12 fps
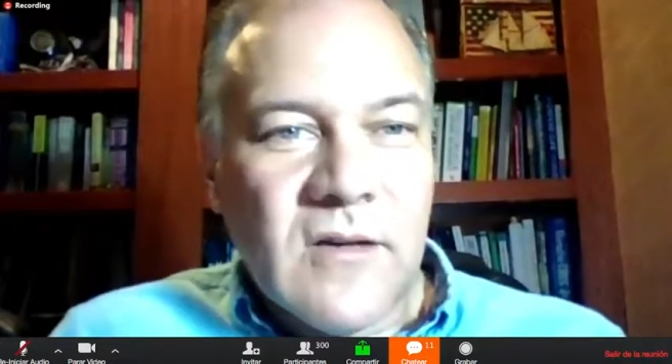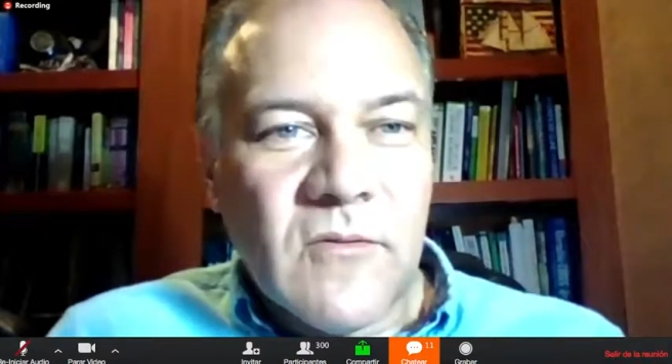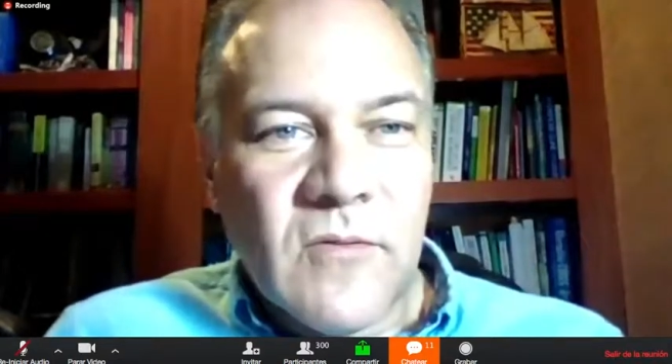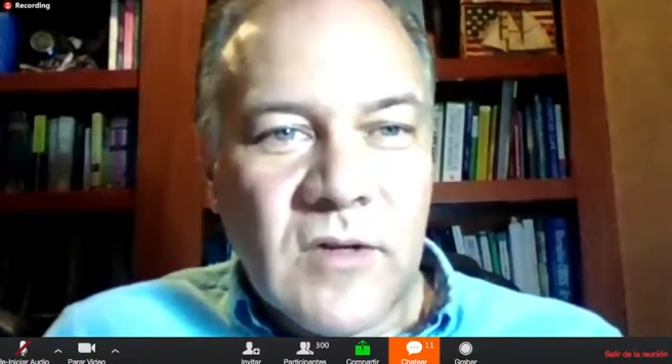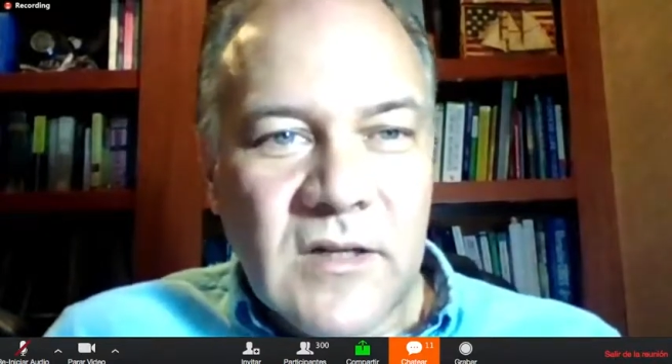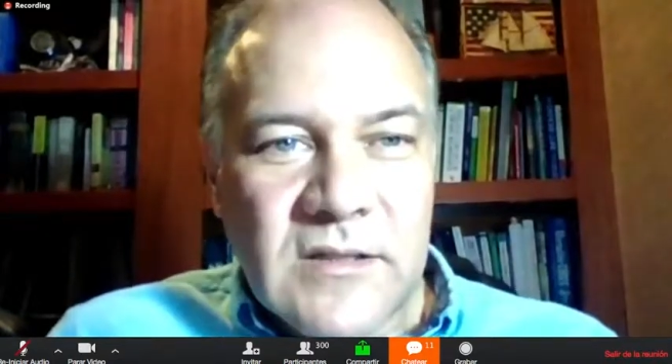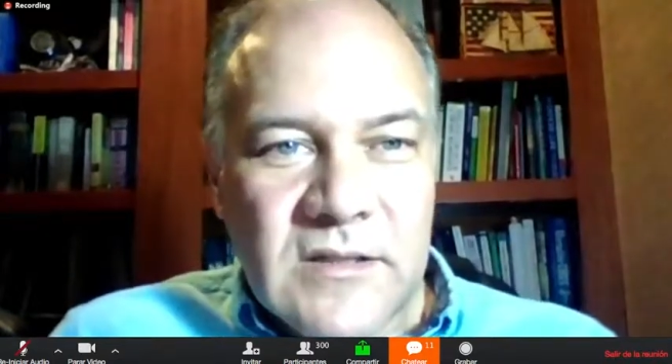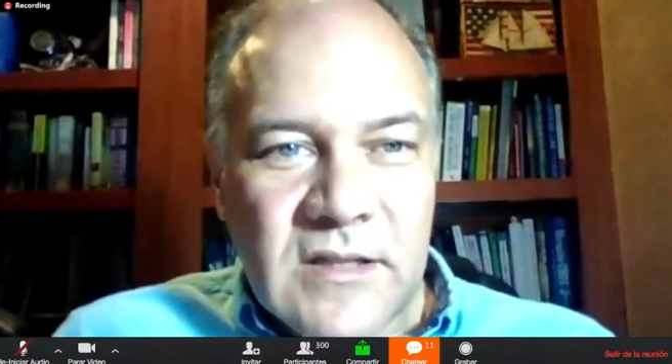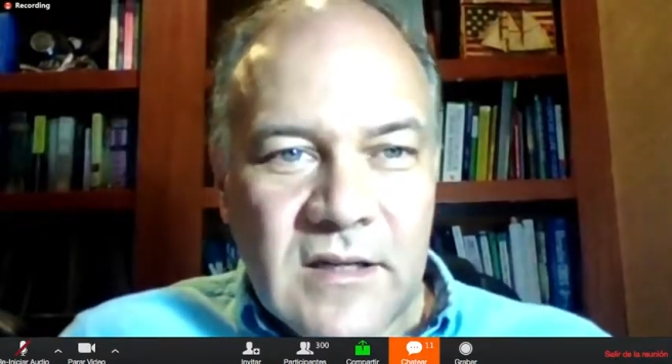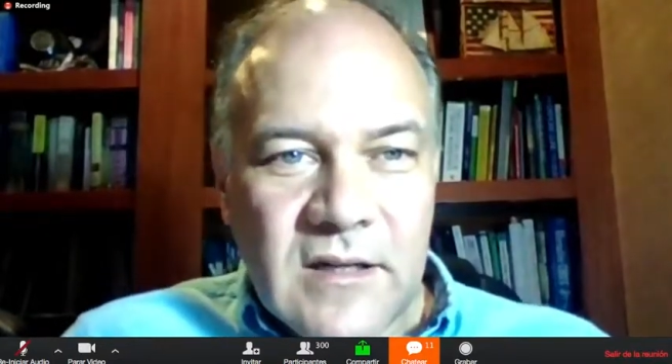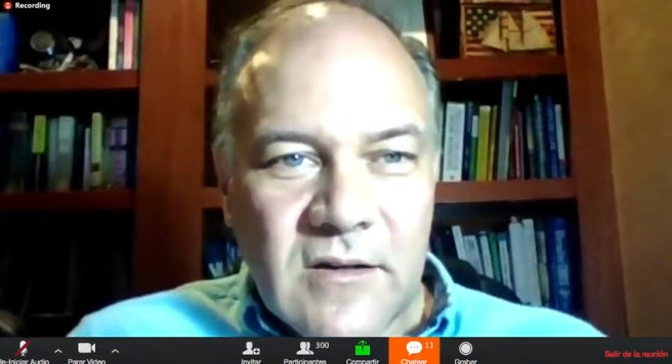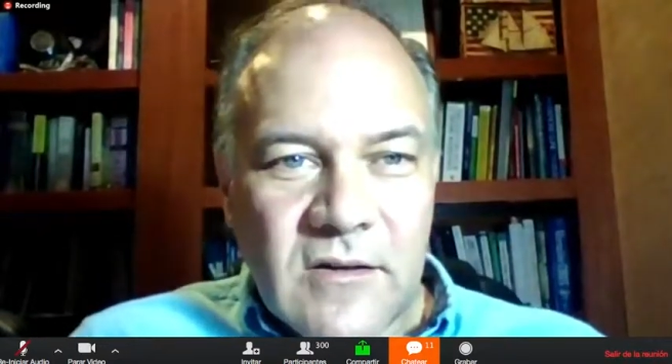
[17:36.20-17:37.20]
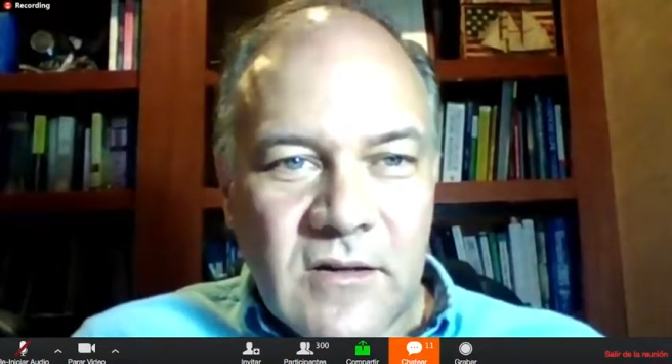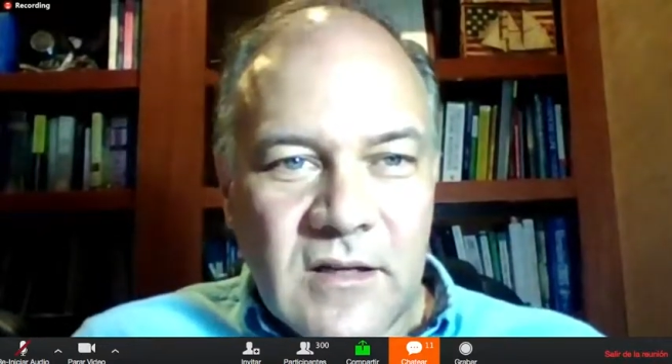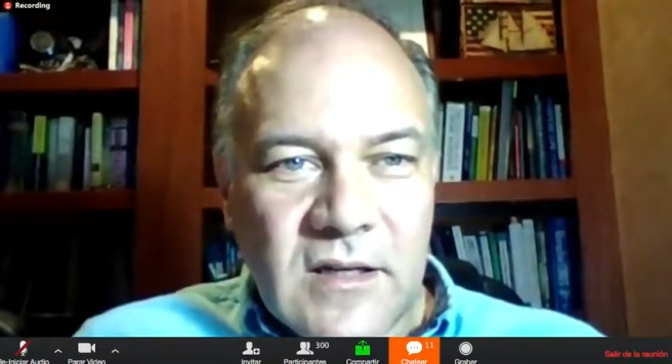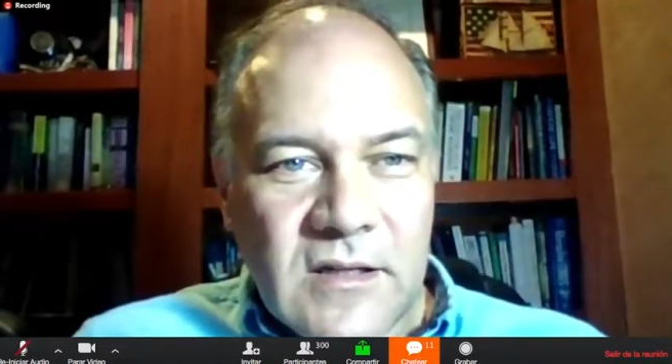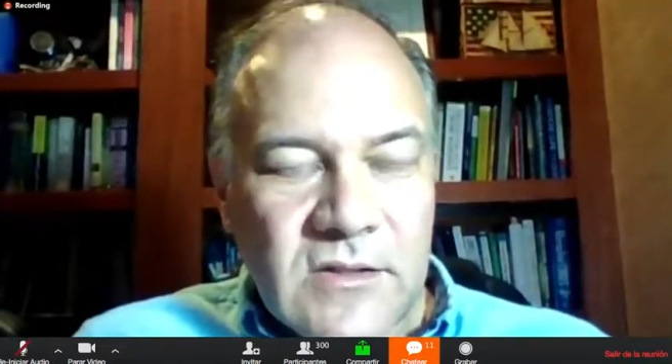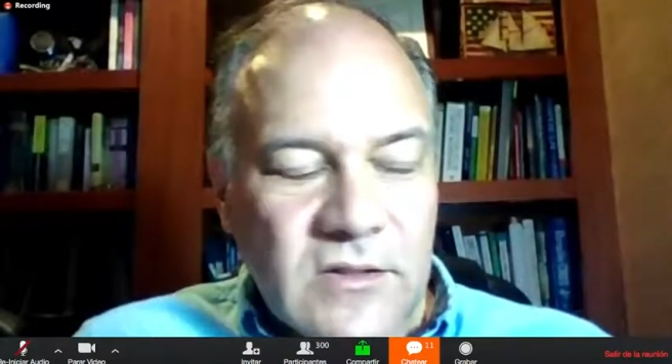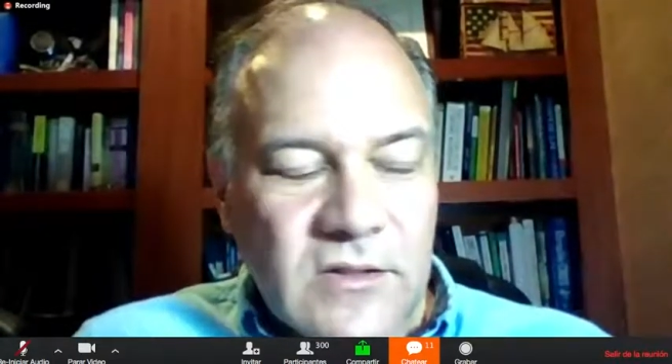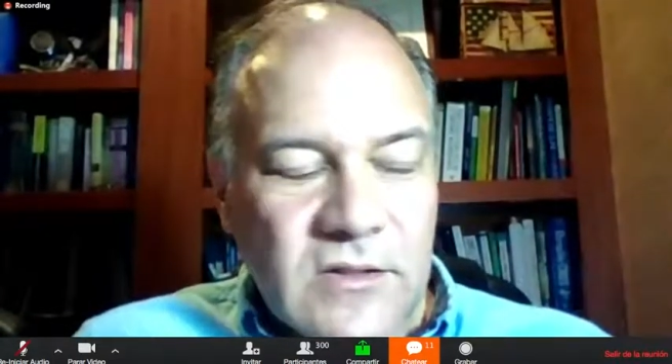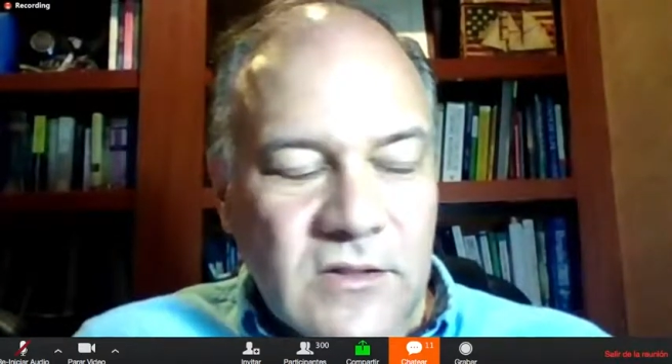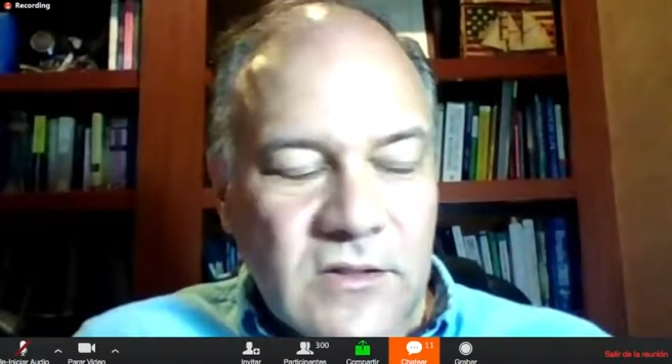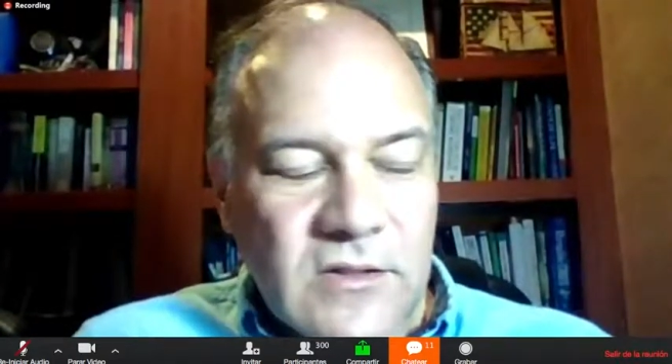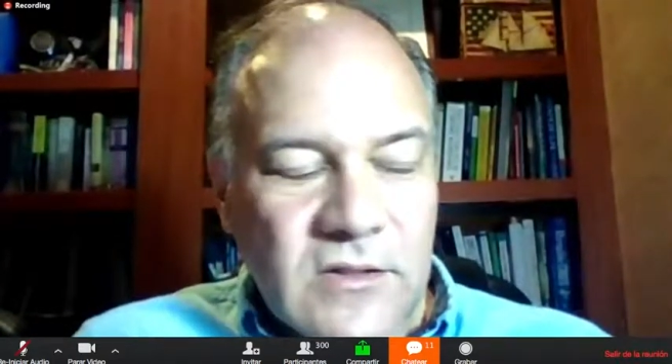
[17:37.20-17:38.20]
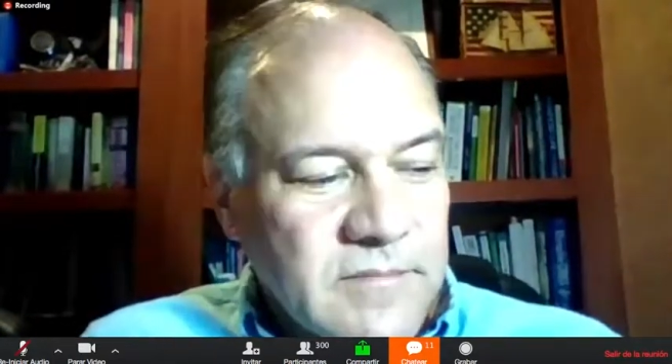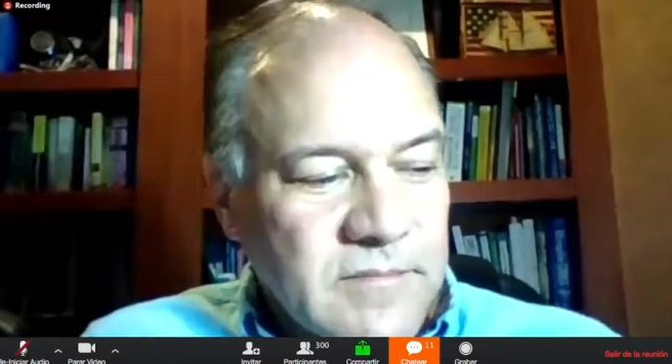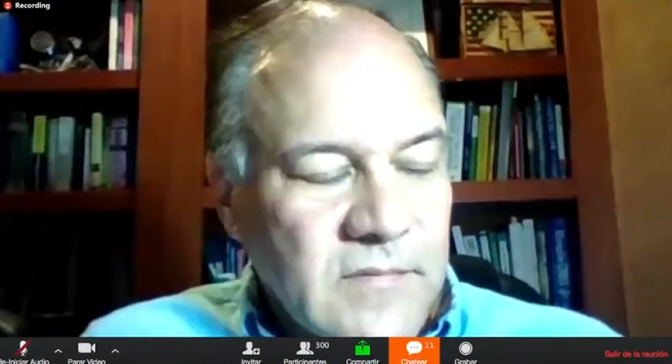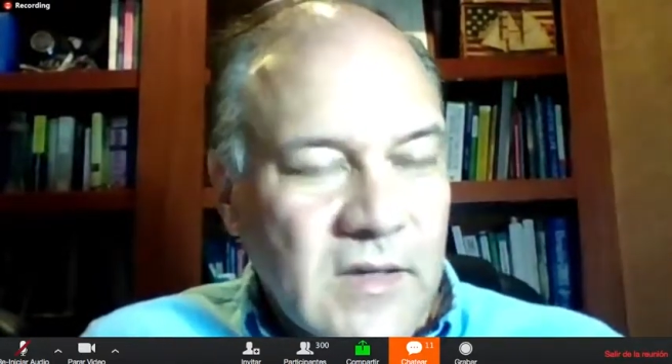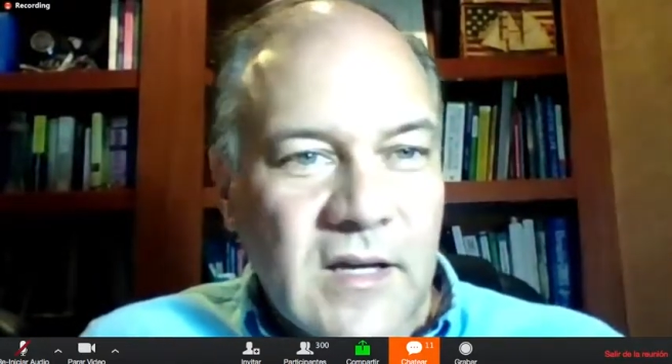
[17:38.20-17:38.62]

What ASEA is doing